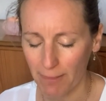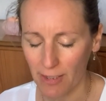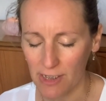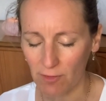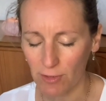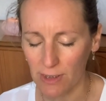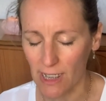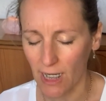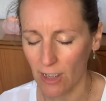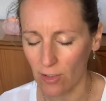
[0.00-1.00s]
different
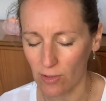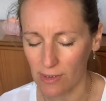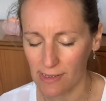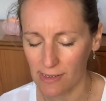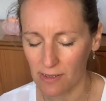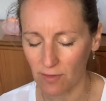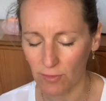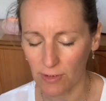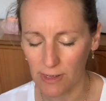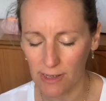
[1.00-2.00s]
dialogues, these
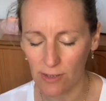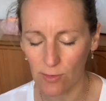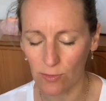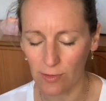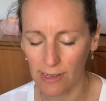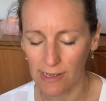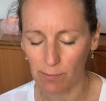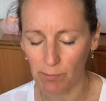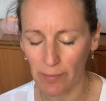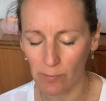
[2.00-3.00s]
different stories,
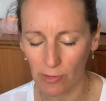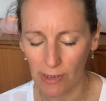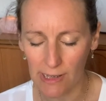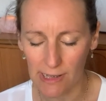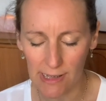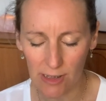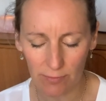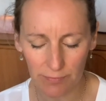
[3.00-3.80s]
memories,